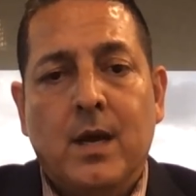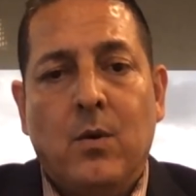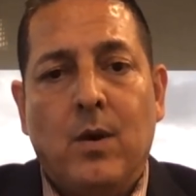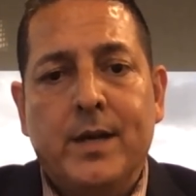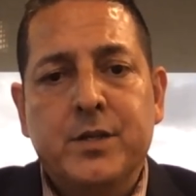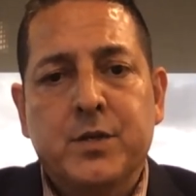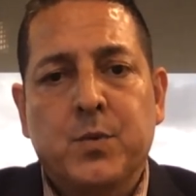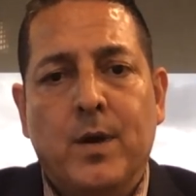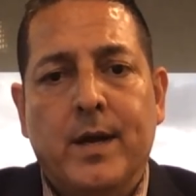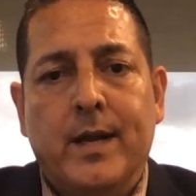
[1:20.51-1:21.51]
Well, I just
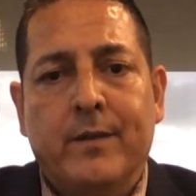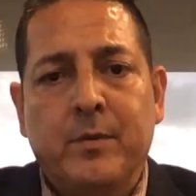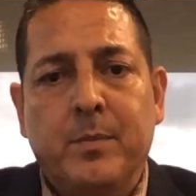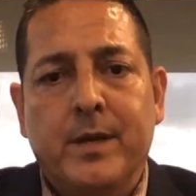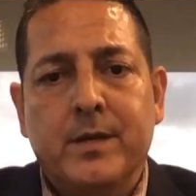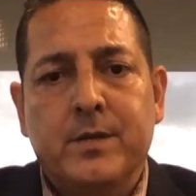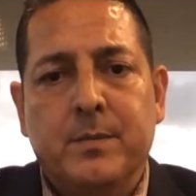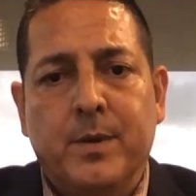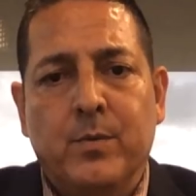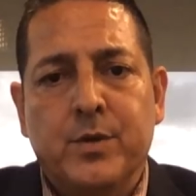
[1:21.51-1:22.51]
want everybody to
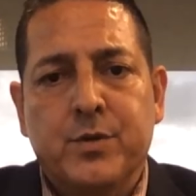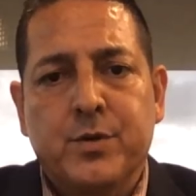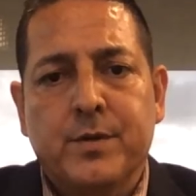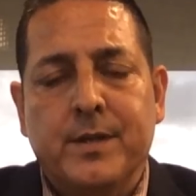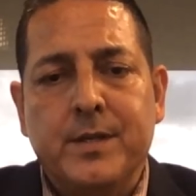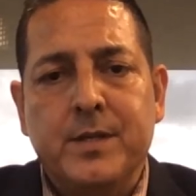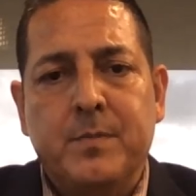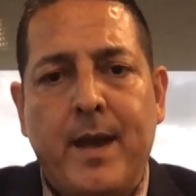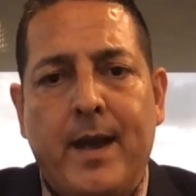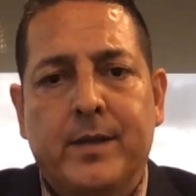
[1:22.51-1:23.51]
be reassured that these
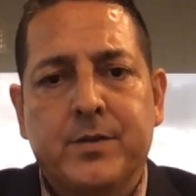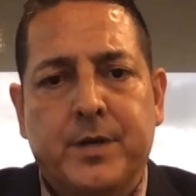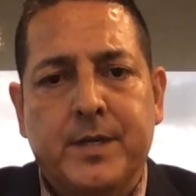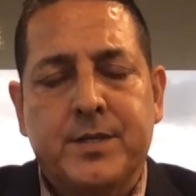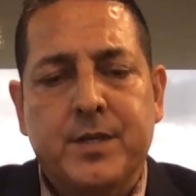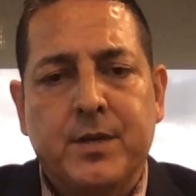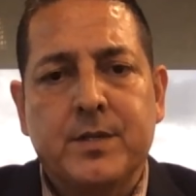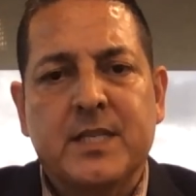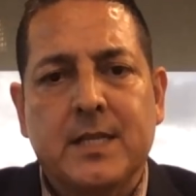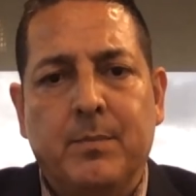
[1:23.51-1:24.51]
packets are
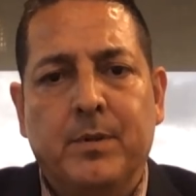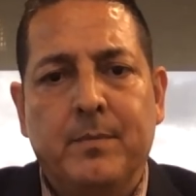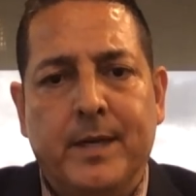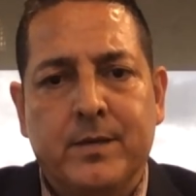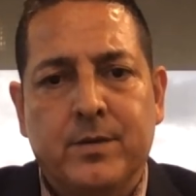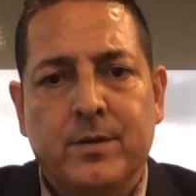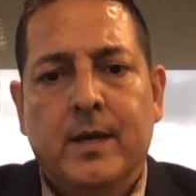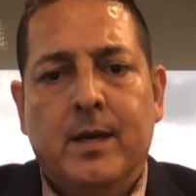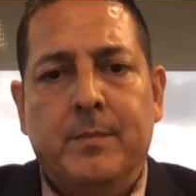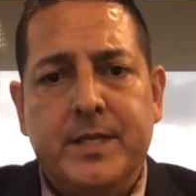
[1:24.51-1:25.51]
considered supplemental
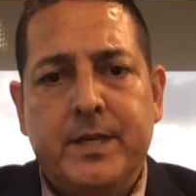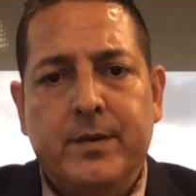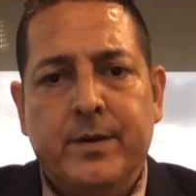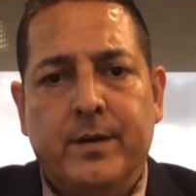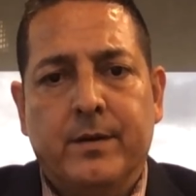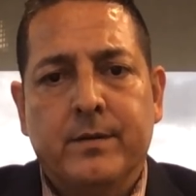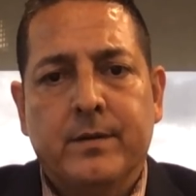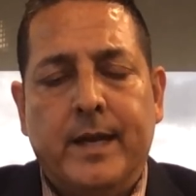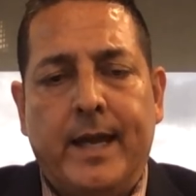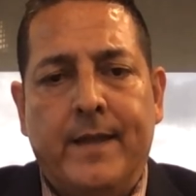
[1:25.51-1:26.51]
material
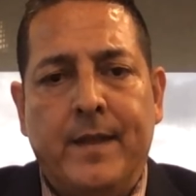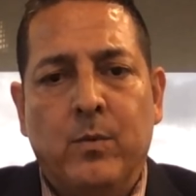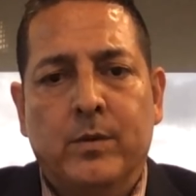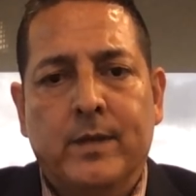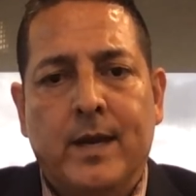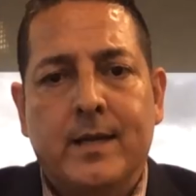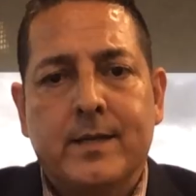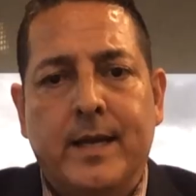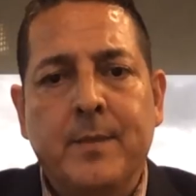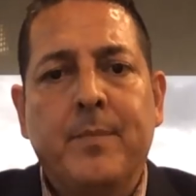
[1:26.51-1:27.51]
and they will not
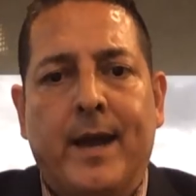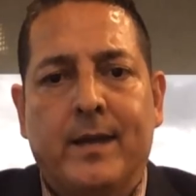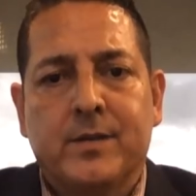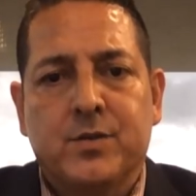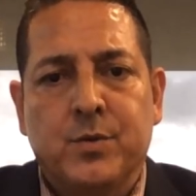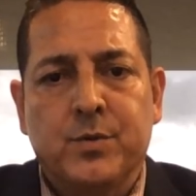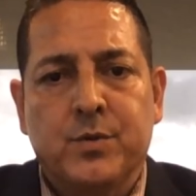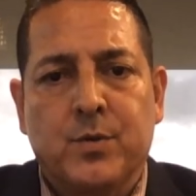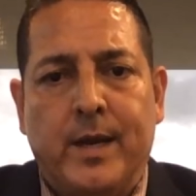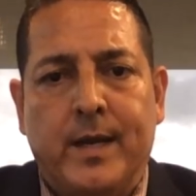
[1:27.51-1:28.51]
impact the student's
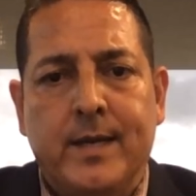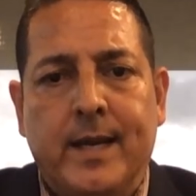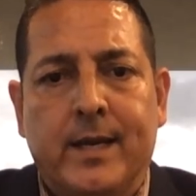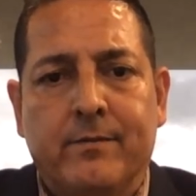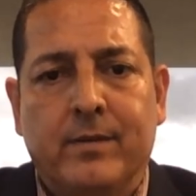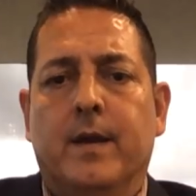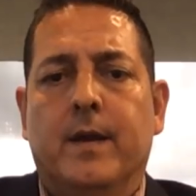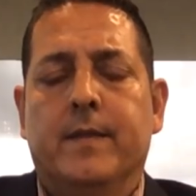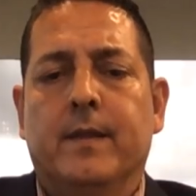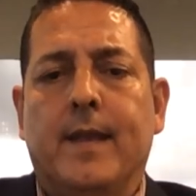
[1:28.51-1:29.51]
grade negatively.
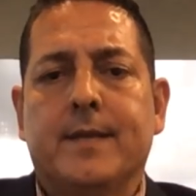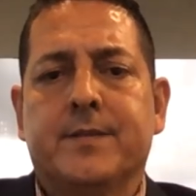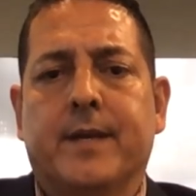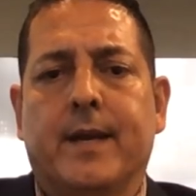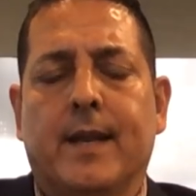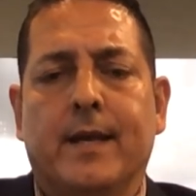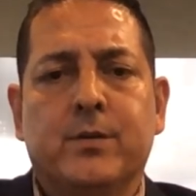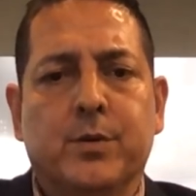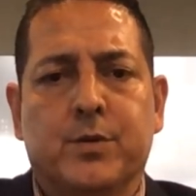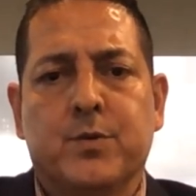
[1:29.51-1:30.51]
The last thing I'd like
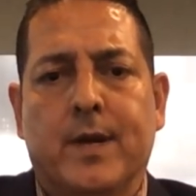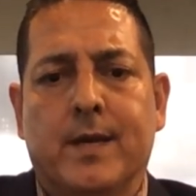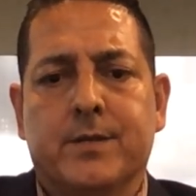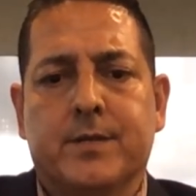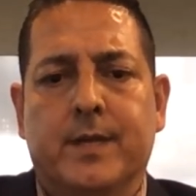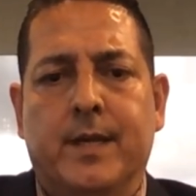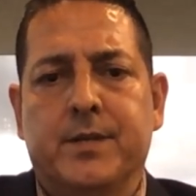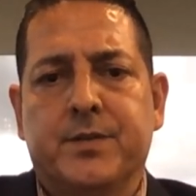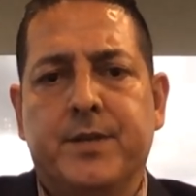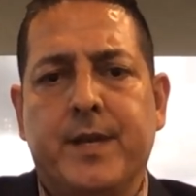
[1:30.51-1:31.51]
to address
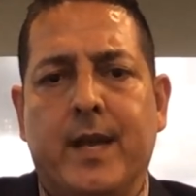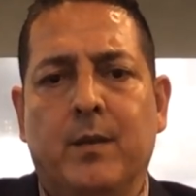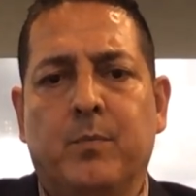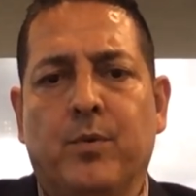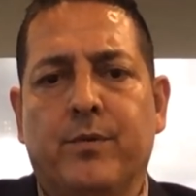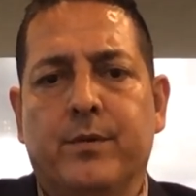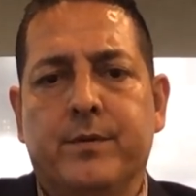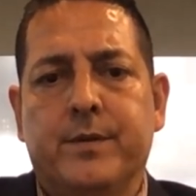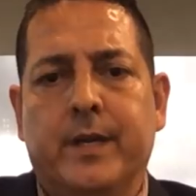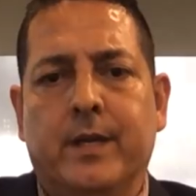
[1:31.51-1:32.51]
is the April
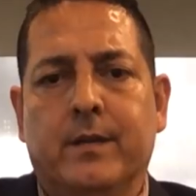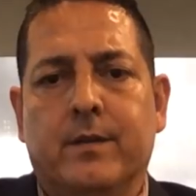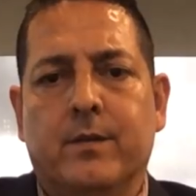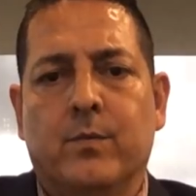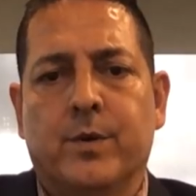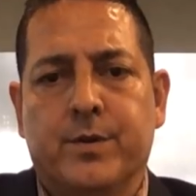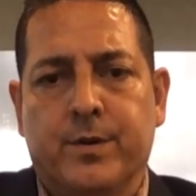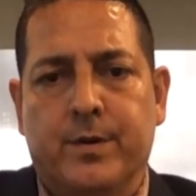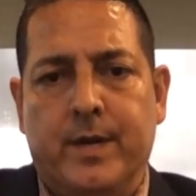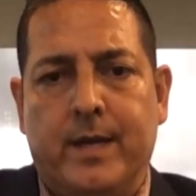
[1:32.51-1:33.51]
thirteenth
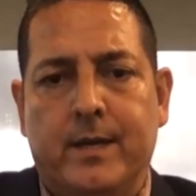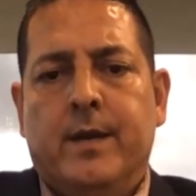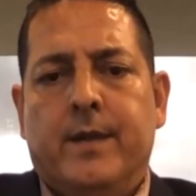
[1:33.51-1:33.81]
return date.